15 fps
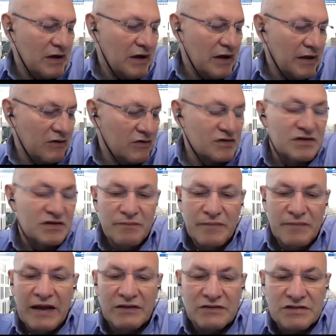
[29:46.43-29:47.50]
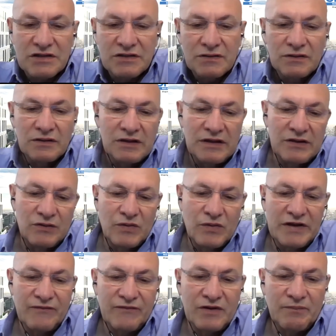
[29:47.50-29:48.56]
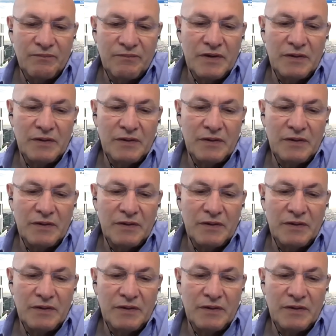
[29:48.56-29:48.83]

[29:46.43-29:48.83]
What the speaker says: I can just come back to you and wait for